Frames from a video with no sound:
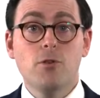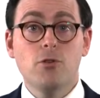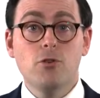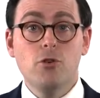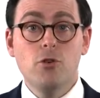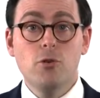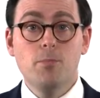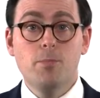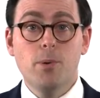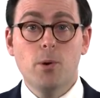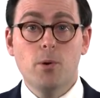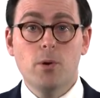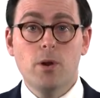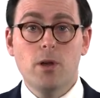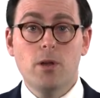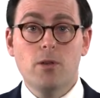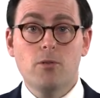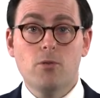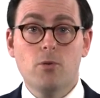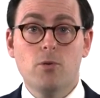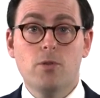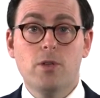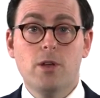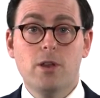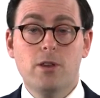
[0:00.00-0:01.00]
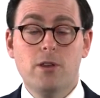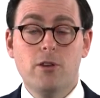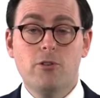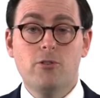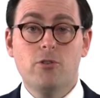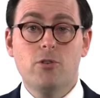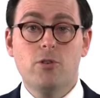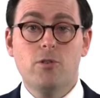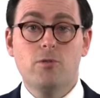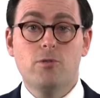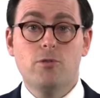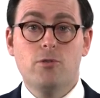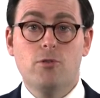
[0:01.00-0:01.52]
for new buildings or the
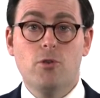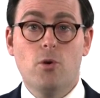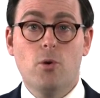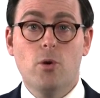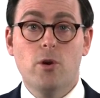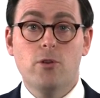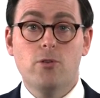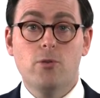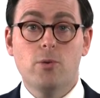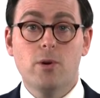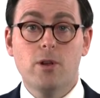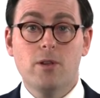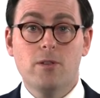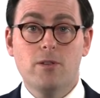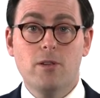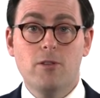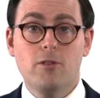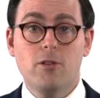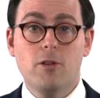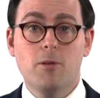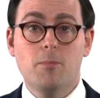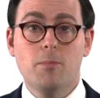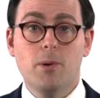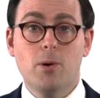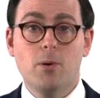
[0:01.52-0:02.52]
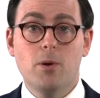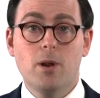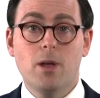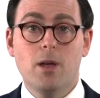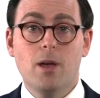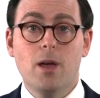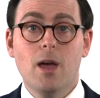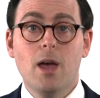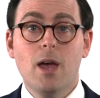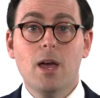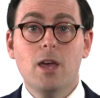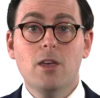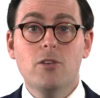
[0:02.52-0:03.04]
addition of stories to an existing
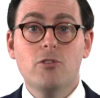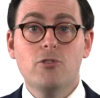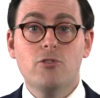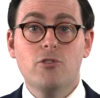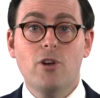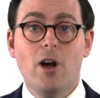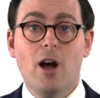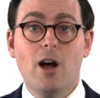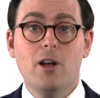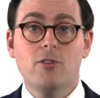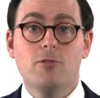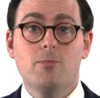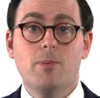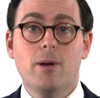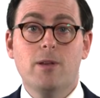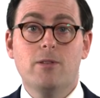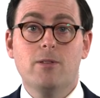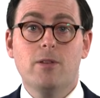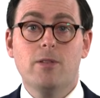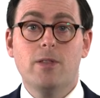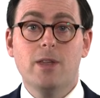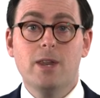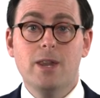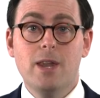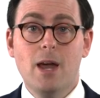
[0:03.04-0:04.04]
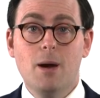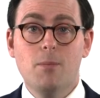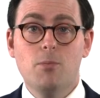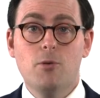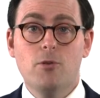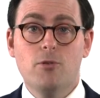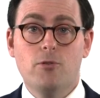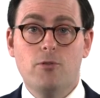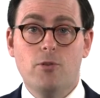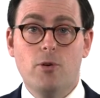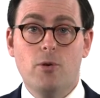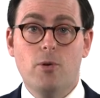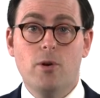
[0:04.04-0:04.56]
building is charged based on the number
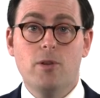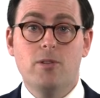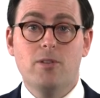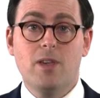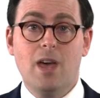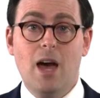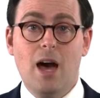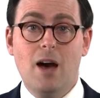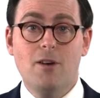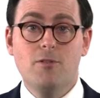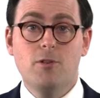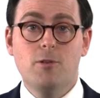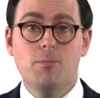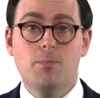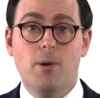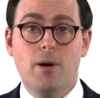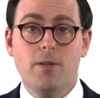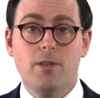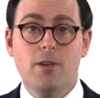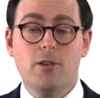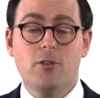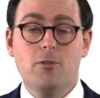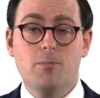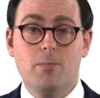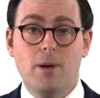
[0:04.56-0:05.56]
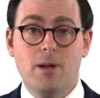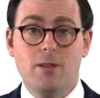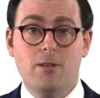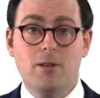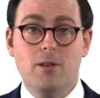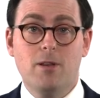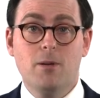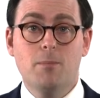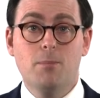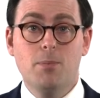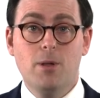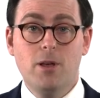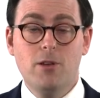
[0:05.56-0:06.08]
of stories covered by the
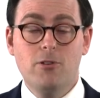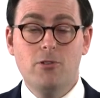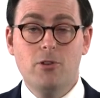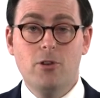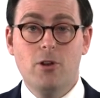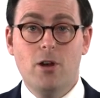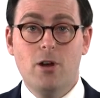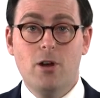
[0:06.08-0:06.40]
expected completion